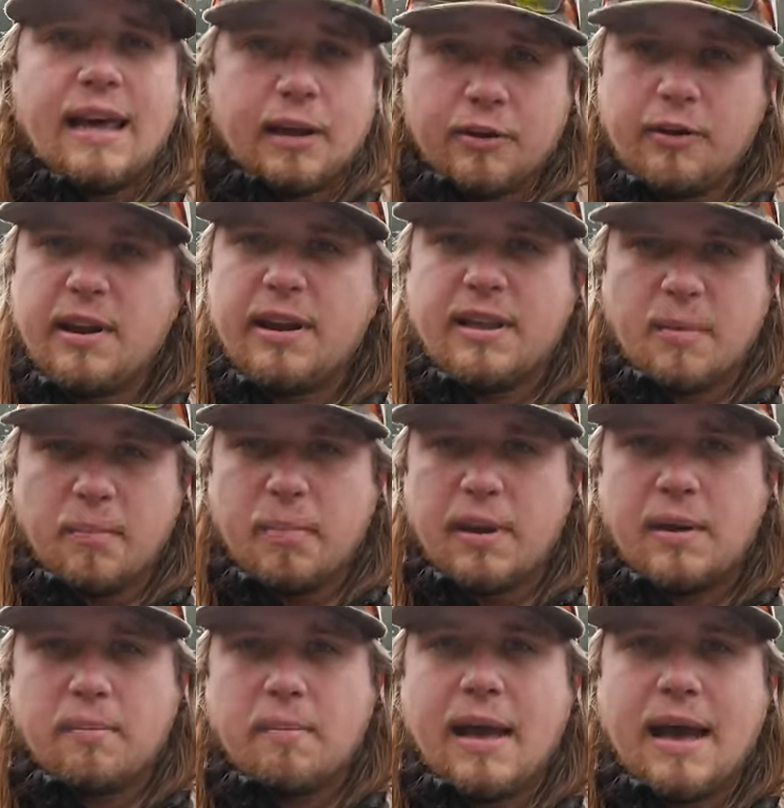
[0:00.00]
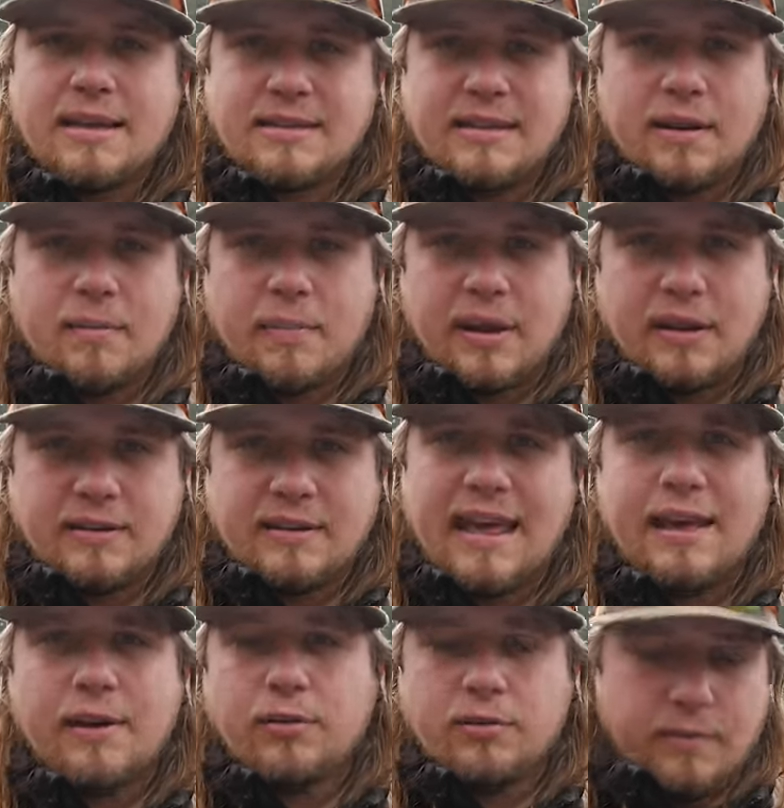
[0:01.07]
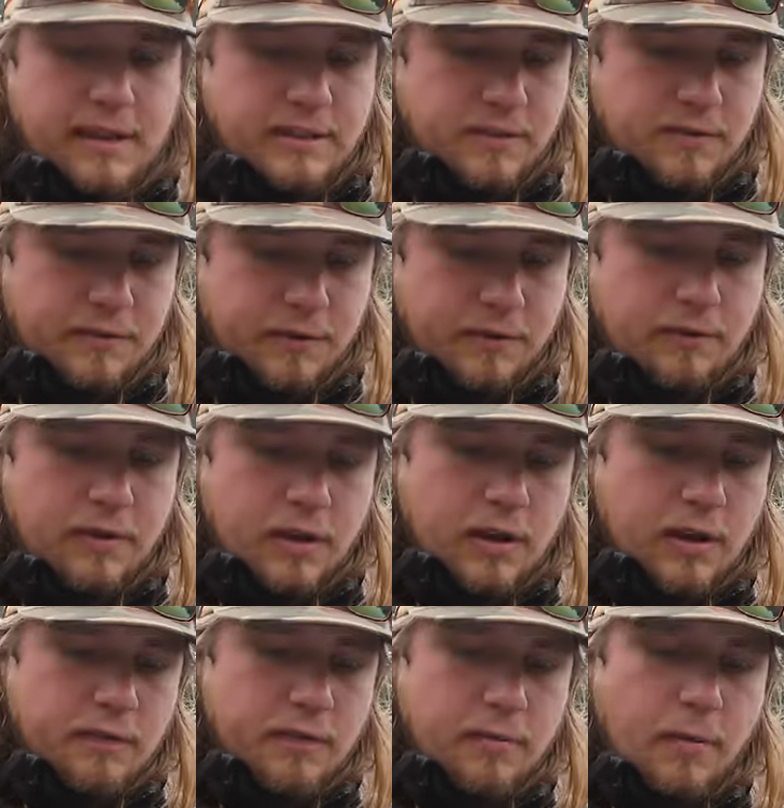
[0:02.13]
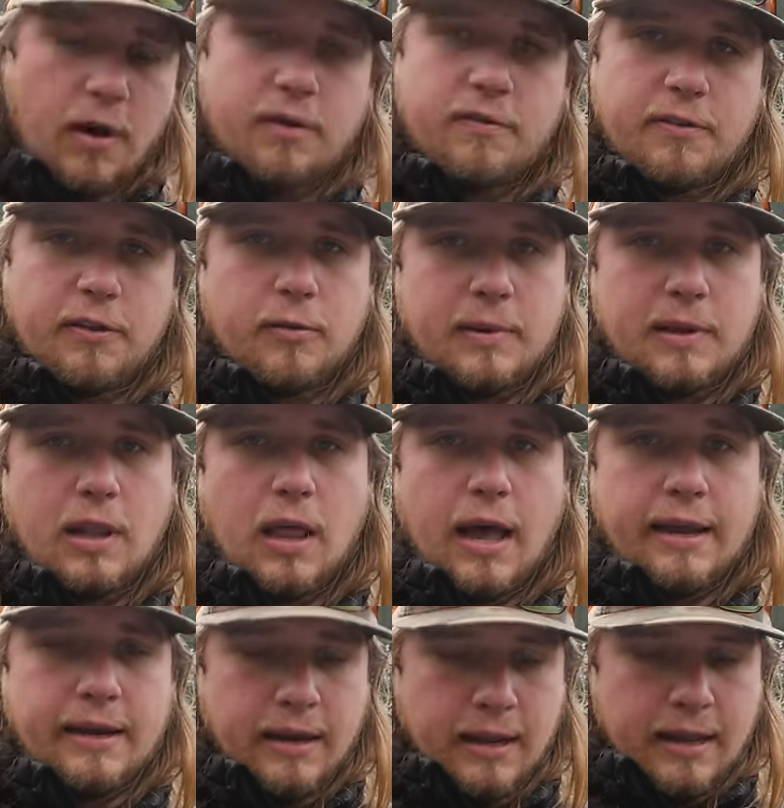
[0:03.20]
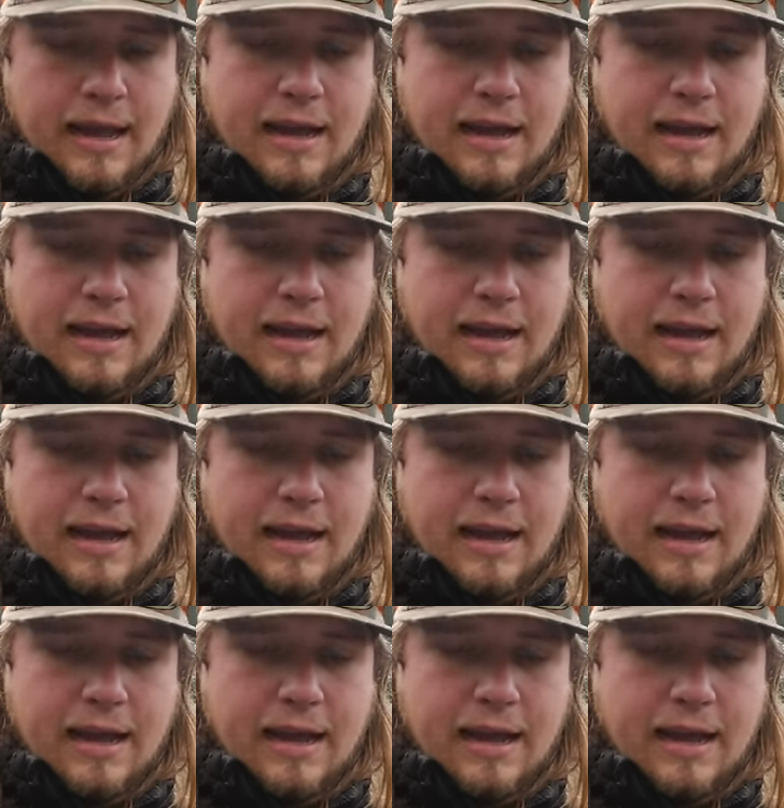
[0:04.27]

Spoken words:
and creating a big mess and a big tangled mess of your monofilament line